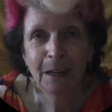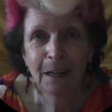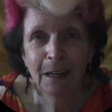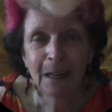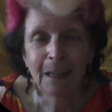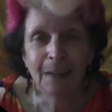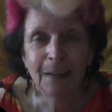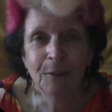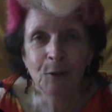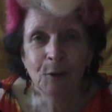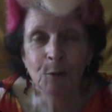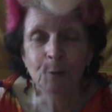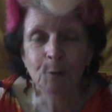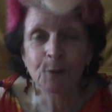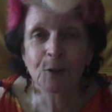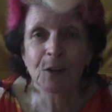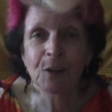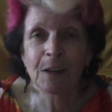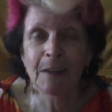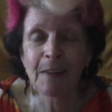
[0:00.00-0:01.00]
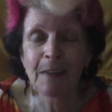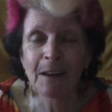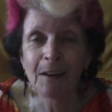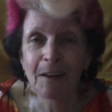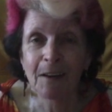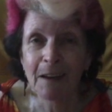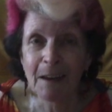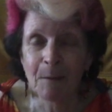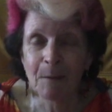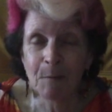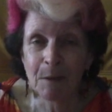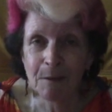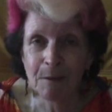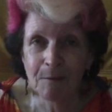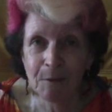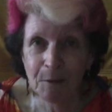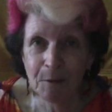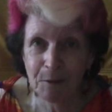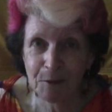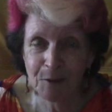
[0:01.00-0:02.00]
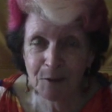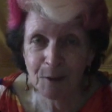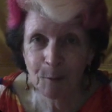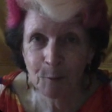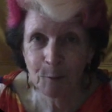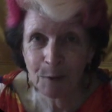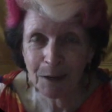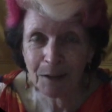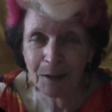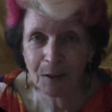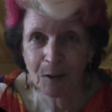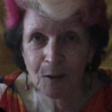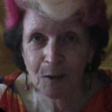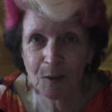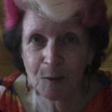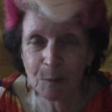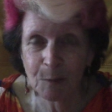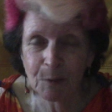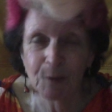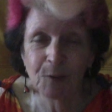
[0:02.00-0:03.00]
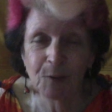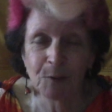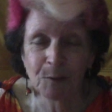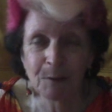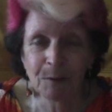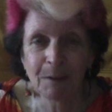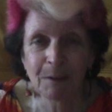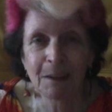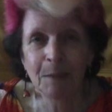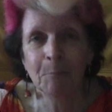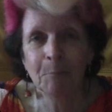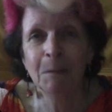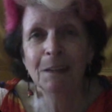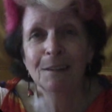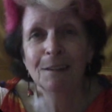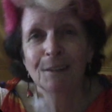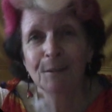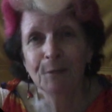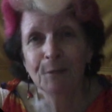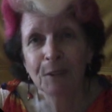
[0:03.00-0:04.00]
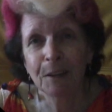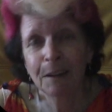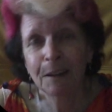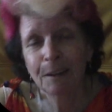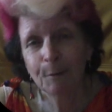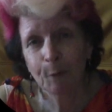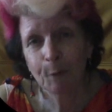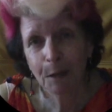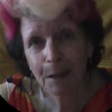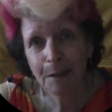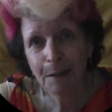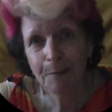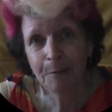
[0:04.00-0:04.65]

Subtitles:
and you will see that I am in very summery clothes because we're in the midst of a heat wave,